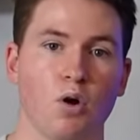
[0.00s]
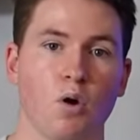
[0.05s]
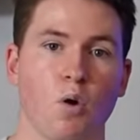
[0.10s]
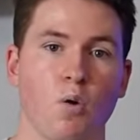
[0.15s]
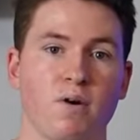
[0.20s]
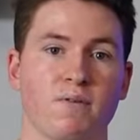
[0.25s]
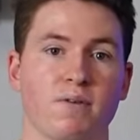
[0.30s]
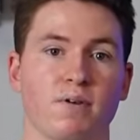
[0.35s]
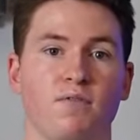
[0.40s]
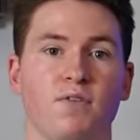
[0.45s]

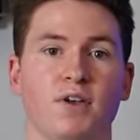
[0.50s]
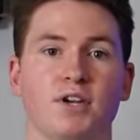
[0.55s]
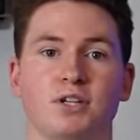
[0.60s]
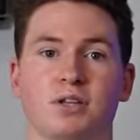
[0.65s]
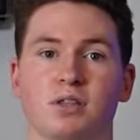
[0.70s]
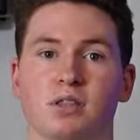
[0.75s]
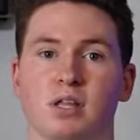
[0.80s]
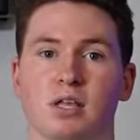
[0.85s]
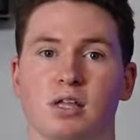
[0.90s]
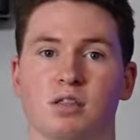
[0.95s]
or if
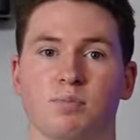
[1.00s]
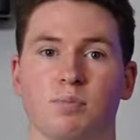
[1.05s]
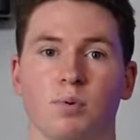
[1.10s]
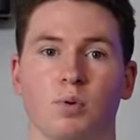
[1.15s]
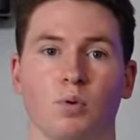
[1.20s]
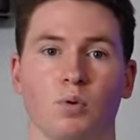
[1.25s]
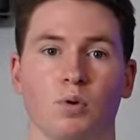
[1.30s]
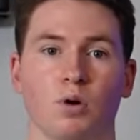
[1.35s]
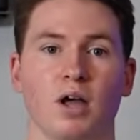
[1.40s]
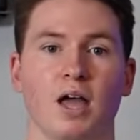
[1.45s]
efficiency is
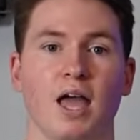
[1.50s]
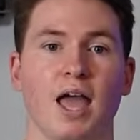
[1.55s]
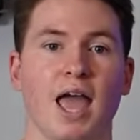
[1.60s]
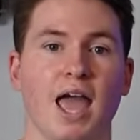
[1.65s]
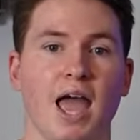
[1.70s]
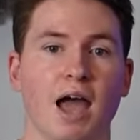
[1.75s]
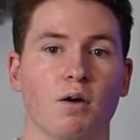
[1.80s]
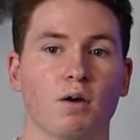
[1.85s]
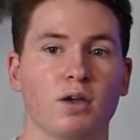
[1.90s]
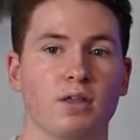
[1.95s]
poor,
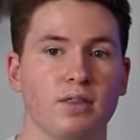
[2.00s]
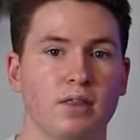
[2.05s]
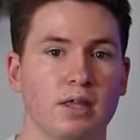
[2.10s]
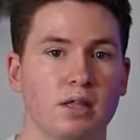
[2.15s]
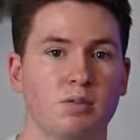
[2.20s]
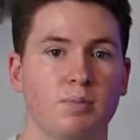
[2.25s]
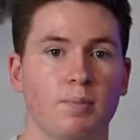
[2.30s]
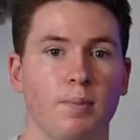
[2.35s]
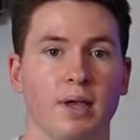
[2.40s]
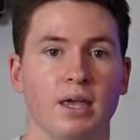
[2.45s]
how can
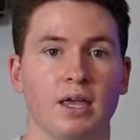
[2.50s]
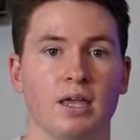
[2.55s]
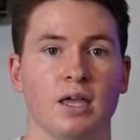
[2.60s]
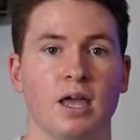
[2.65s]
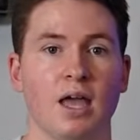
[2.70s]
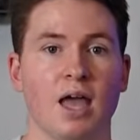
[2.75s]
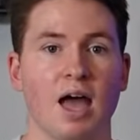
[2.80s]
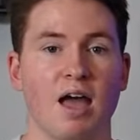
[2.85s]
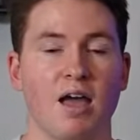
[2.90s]
this be